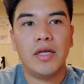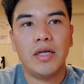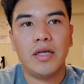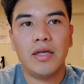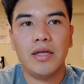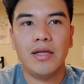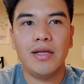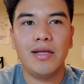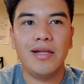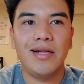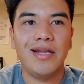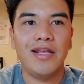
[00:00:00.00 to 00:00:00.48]

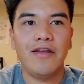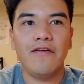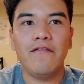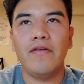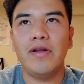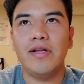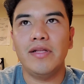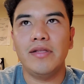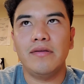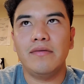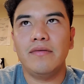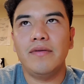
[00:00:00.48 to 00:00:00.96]
And
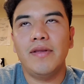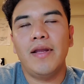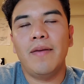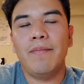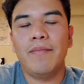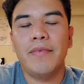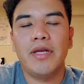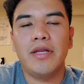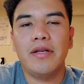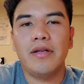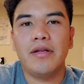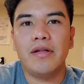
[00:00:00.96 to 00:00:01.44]
if, I
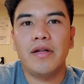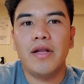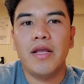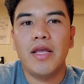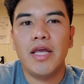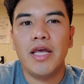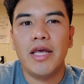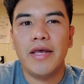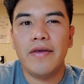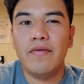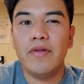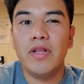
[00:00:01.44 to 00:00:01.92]
mean,
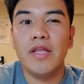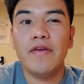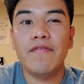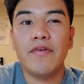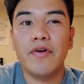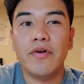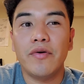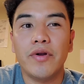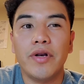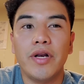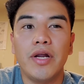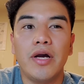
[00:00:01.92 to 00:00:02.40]
if you live in
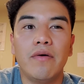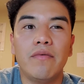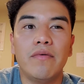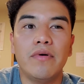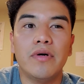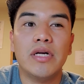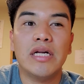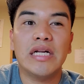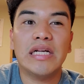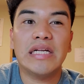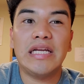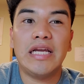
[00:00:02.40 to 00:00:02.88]

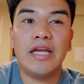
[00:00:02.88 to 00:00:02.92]
Okinawa